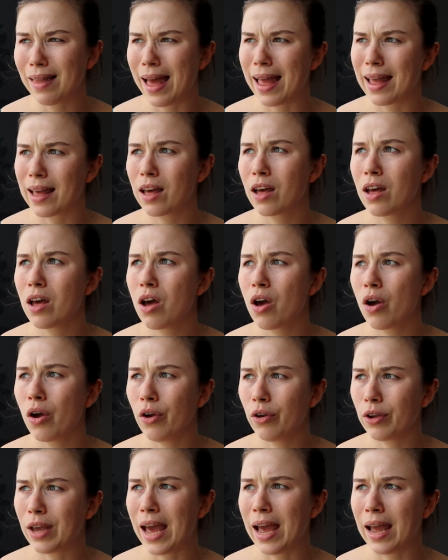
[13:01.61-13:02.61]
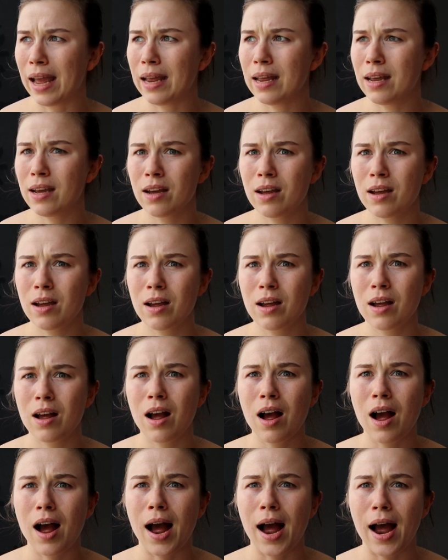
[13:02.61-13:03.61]
Like, okay,
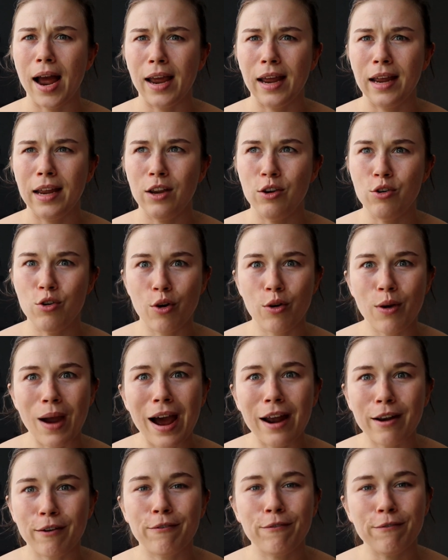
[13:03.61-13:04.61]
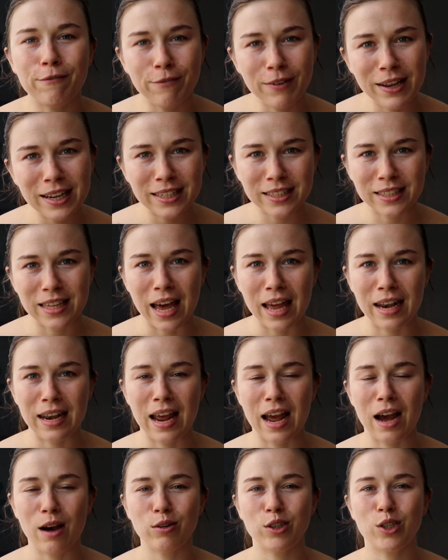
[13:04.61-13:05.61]
I know how to fix that
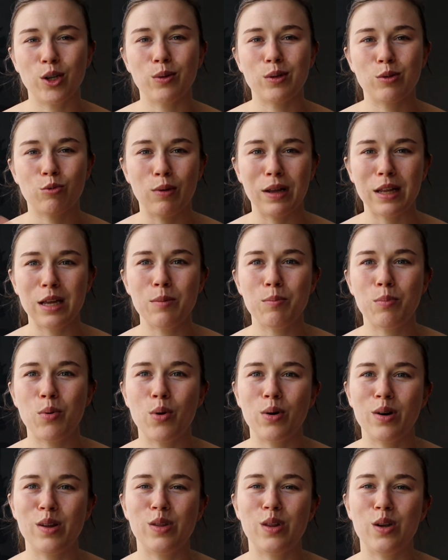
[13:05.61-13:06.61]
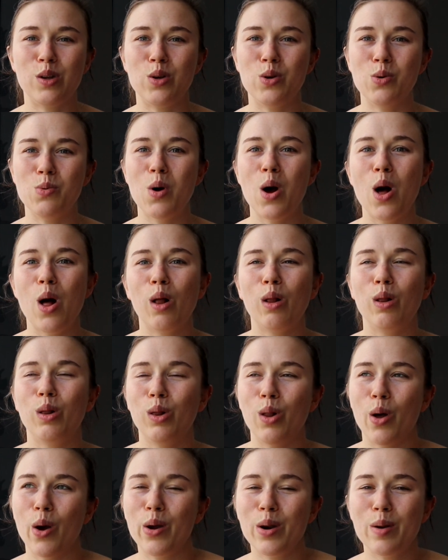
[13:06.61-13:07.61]
now. So it's really important that you
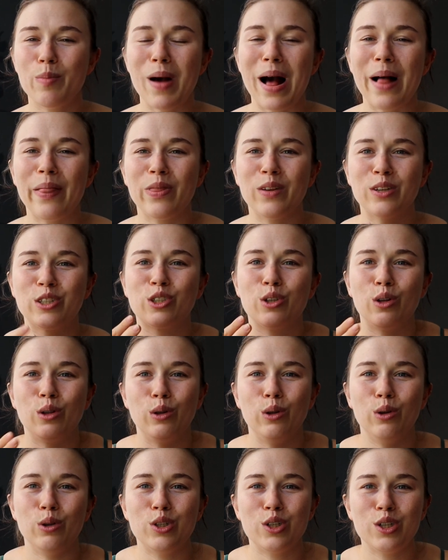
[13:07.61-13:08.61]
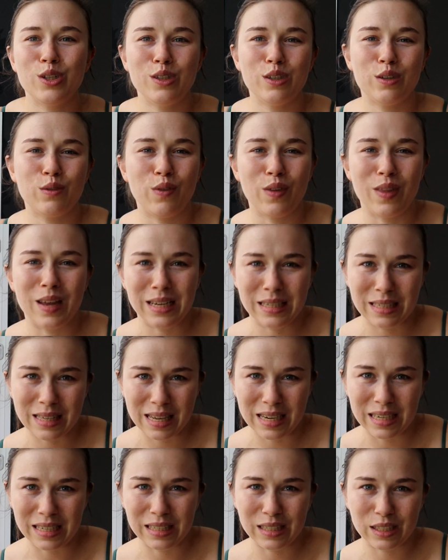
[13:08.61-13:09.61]
learn about the solutions for these
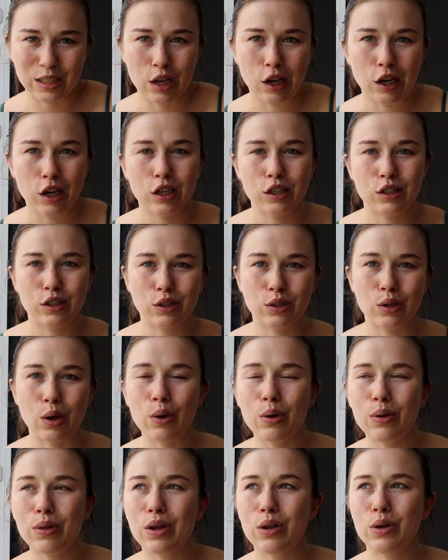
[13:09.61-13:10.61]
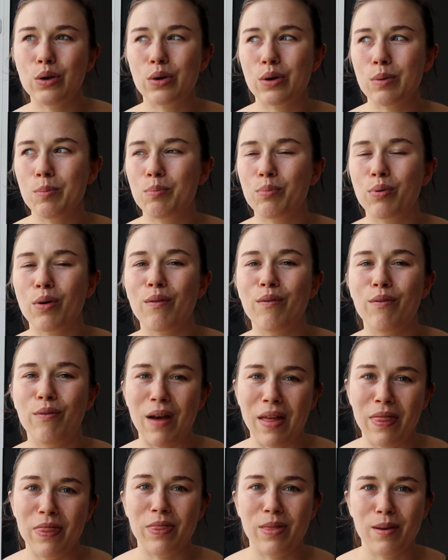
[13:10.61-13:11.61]
things so that you can
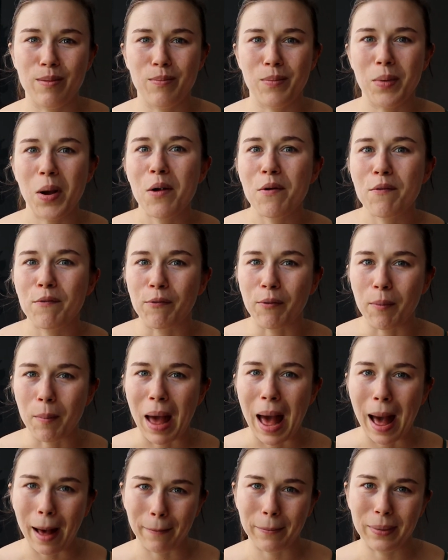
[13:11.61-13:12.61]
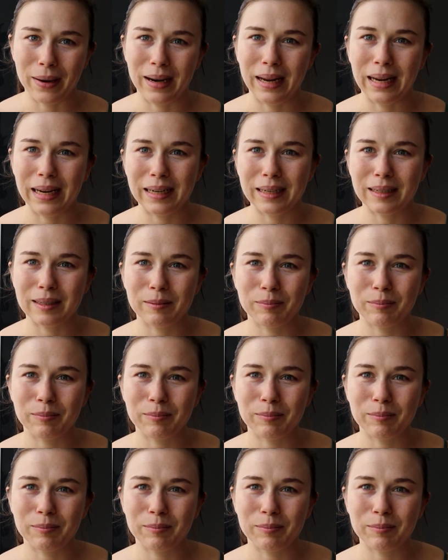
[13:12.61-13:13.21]
prevent them from happening.